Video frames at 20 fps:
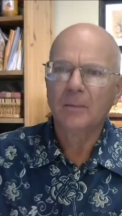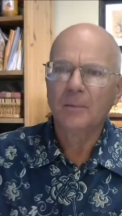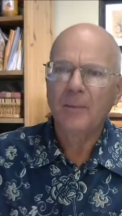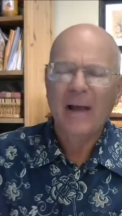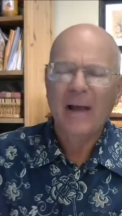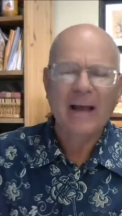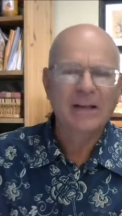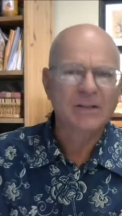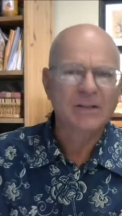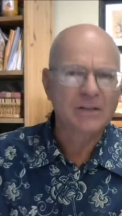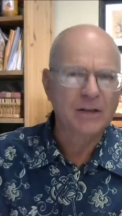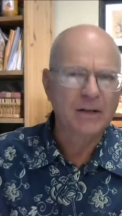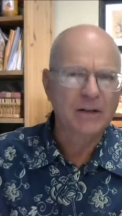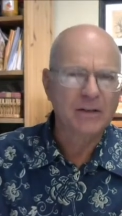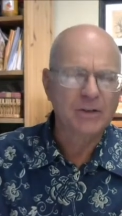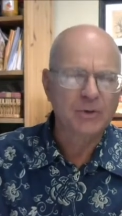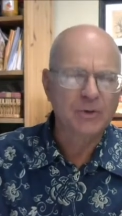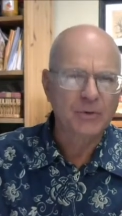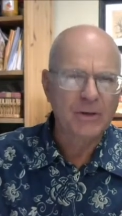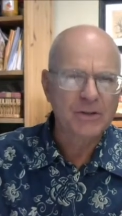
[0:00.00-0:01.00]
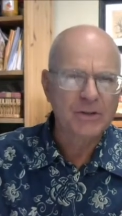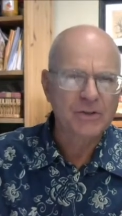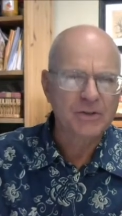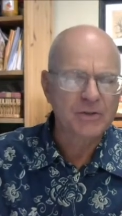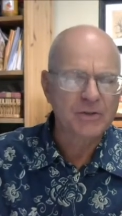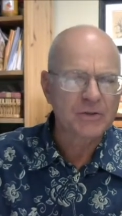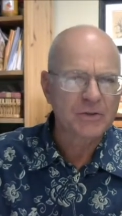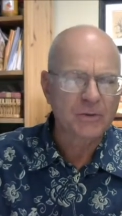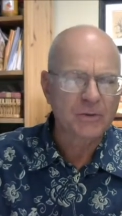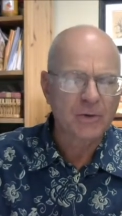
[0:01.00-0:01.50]
backslidden
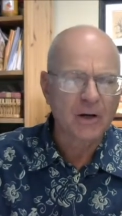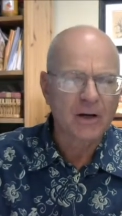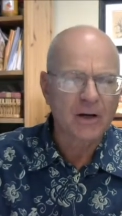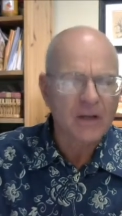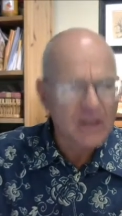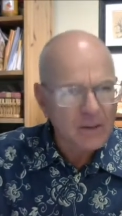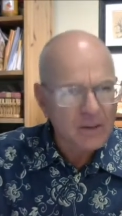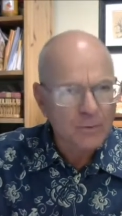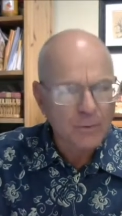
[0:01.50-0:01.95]
Christians who are